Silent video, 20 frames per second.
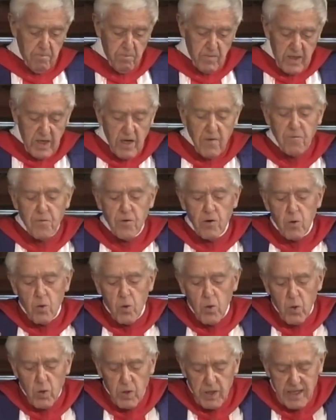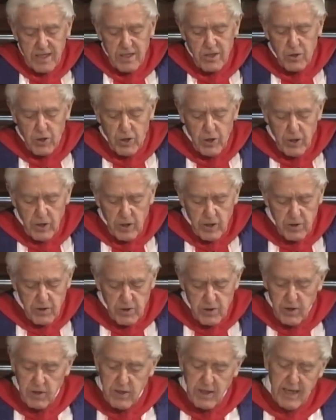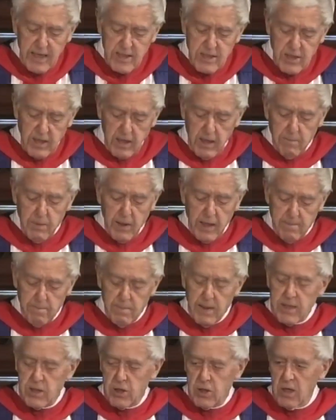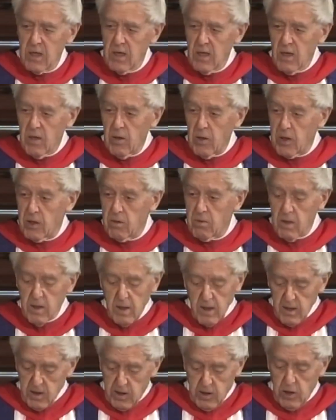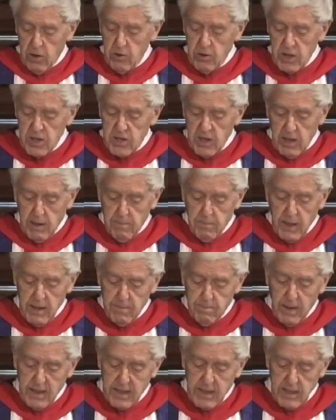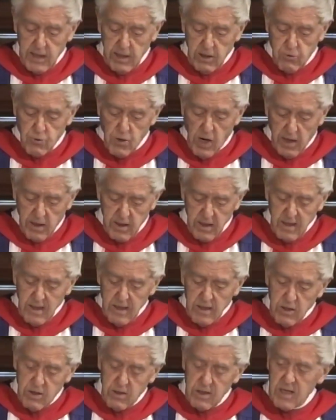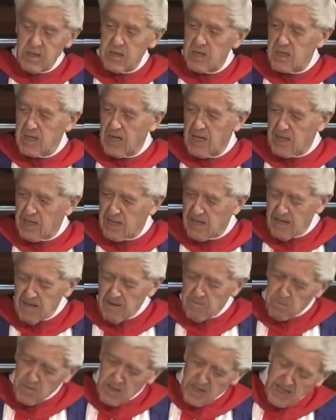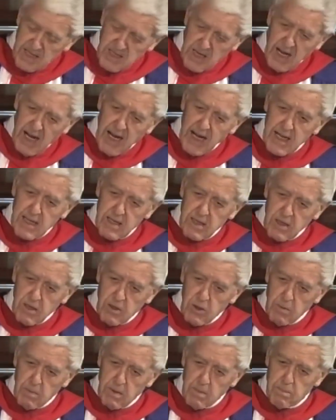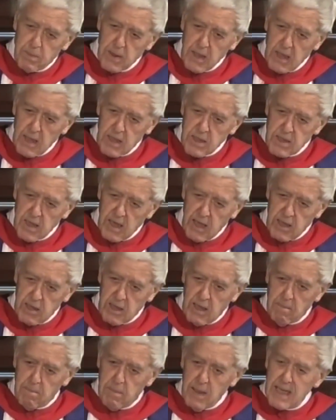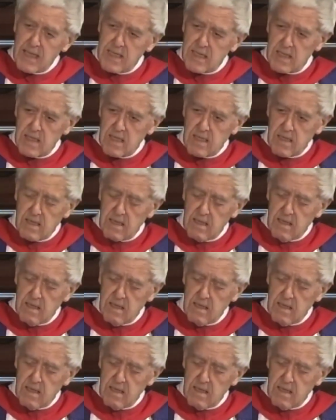If you're all interned and you can't celebrate much, or you can only celebrate by getting drunk, you can understand that that's hardly human beings at their best.